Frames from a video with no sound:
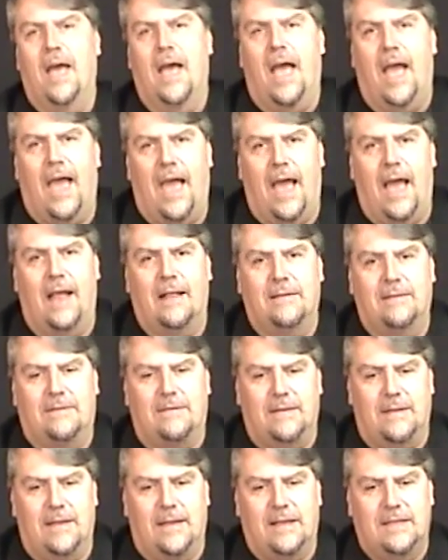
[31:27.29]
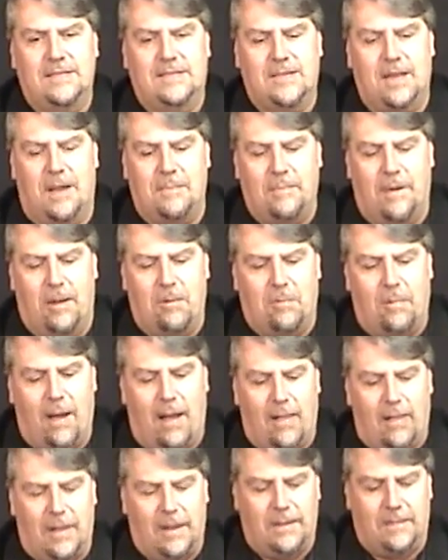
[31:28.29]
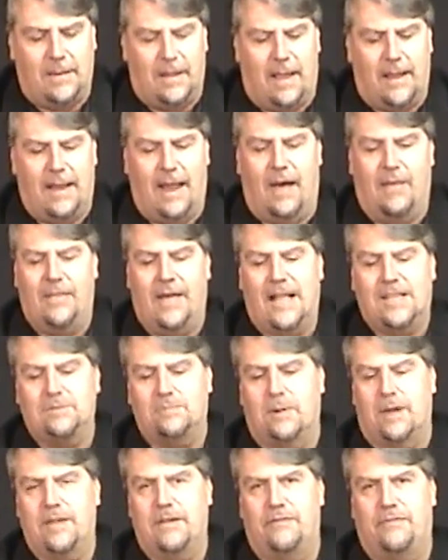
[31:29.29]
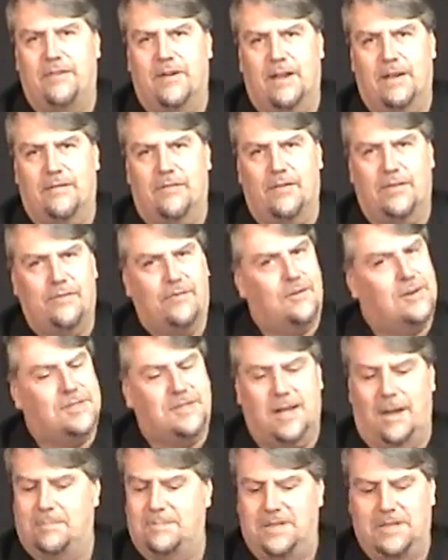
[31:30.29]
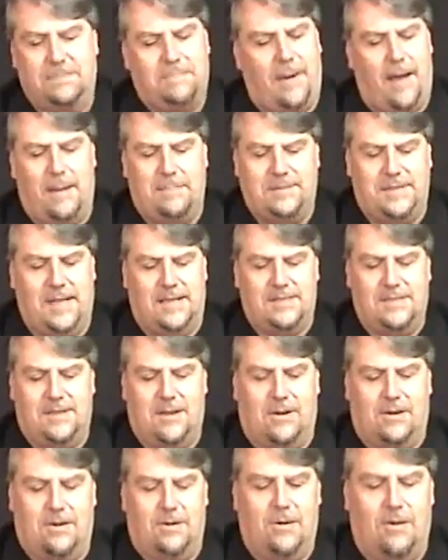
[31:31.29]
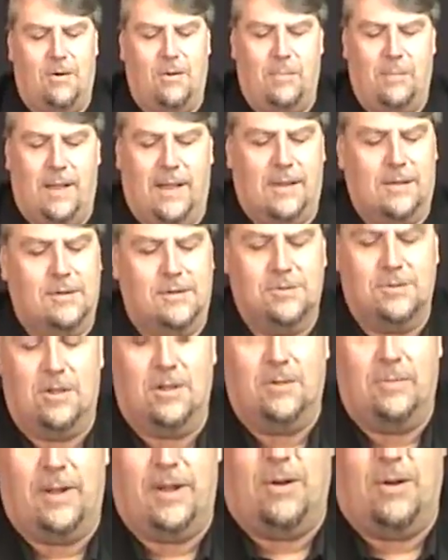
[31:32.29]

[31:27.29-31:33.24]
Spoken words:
And inside my wallet, and now that's where your finger for the first time just pops that sucker home. It goes all the way